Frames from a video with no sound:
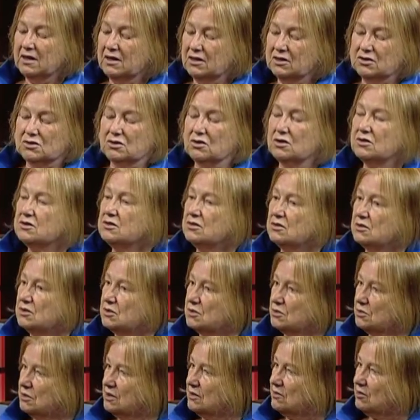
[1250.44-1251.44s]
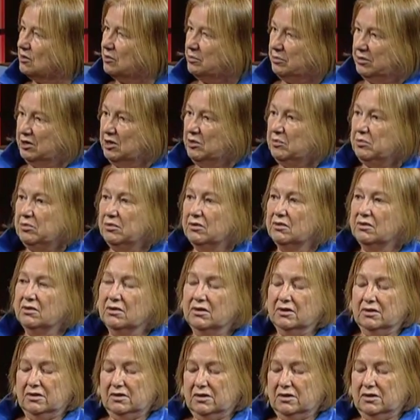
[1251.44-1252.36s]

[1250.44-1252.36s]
It's also the story of our people.